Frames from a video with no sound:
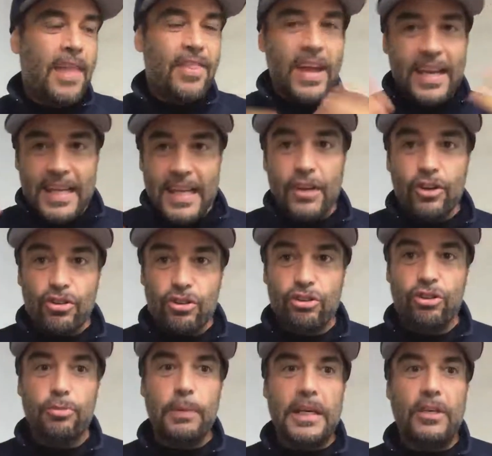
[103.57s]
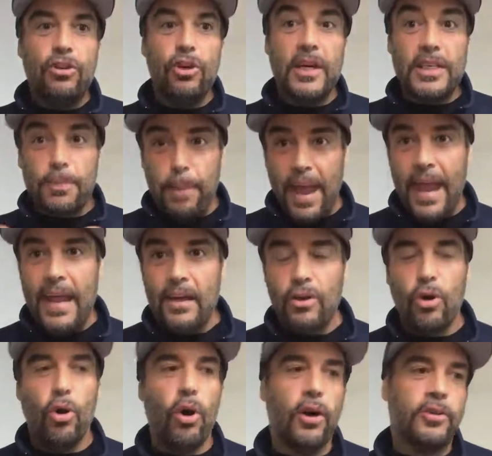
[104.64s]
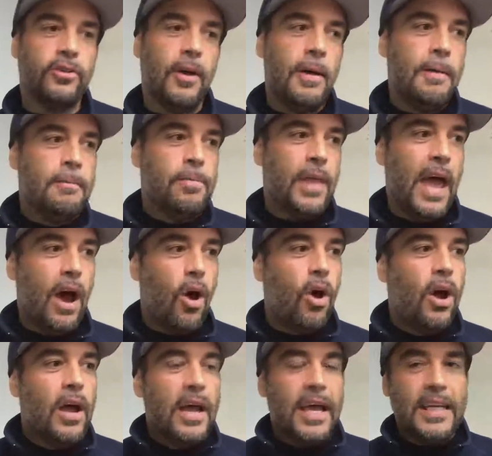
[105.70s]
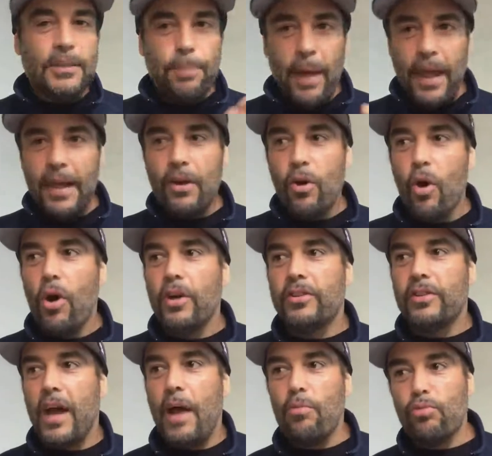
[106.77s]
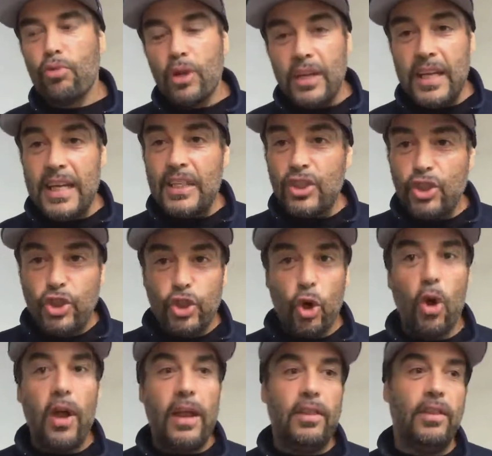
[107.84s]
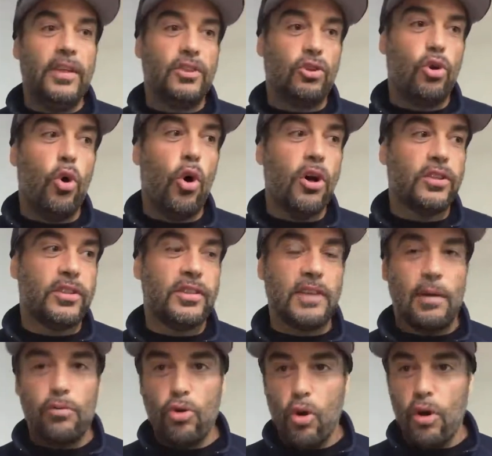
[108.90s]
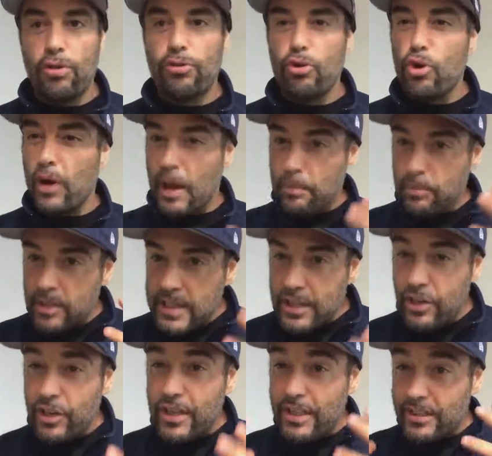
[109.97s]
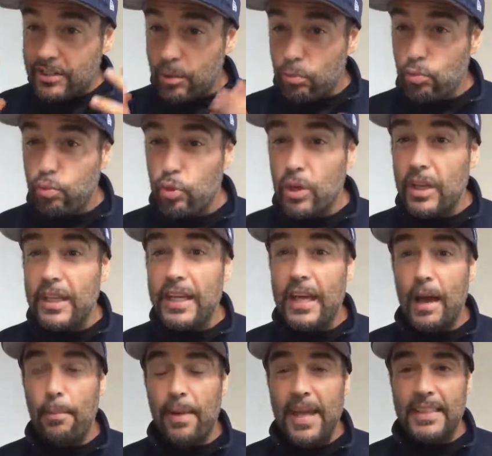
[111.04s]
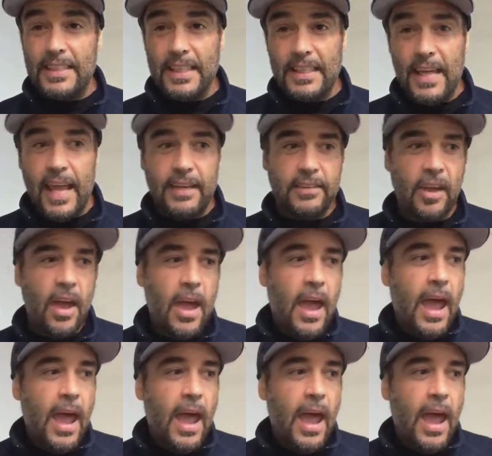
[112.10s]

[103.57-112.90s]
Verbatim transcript: And then he introduced me to his paid course. Now, his paid course, I'm really enjoying this course as I'm going through it. I'm learning some really amazing things.